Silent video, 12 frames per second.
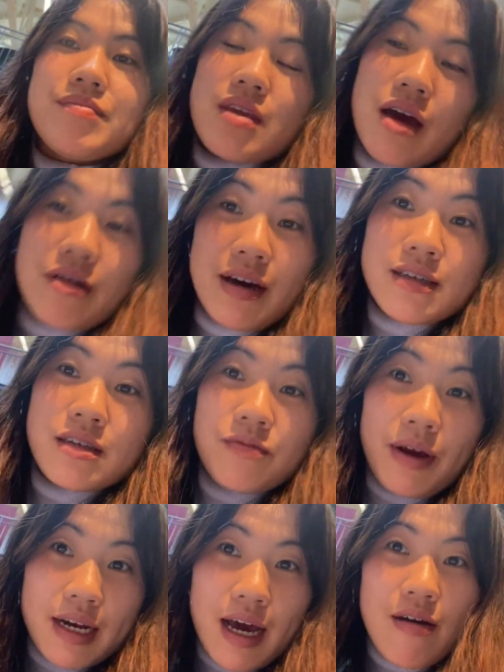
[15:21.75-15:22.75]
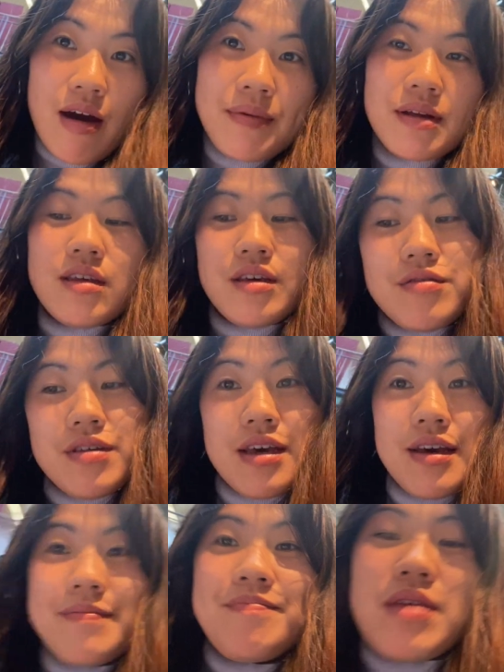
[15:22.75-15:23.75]
Okay, so right now I'm in
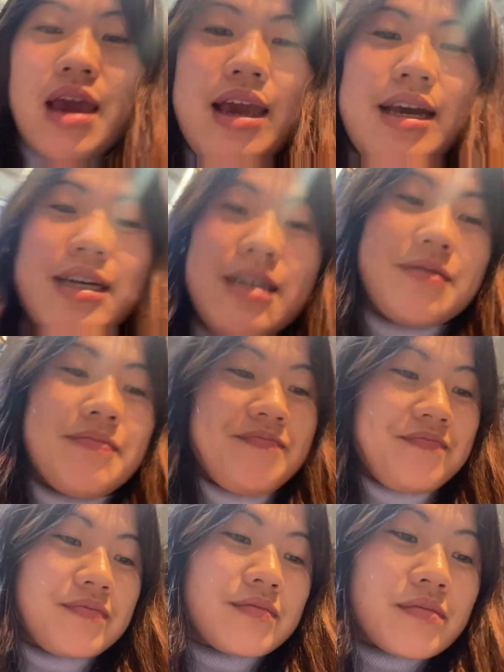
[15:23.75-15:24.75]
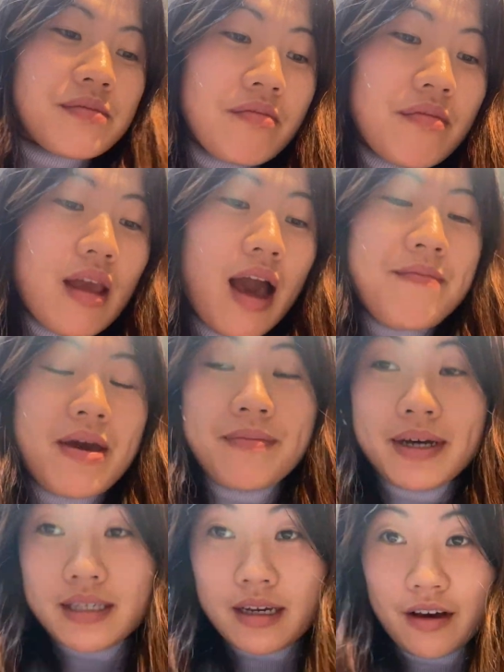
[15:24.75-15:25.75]
Union and I made
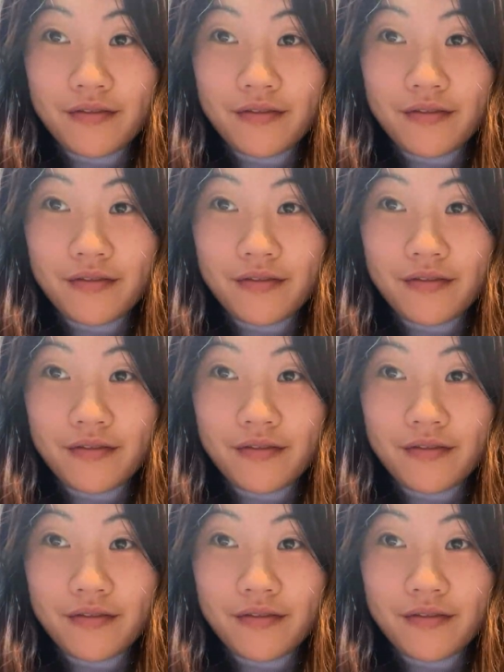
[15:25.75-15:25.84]
myself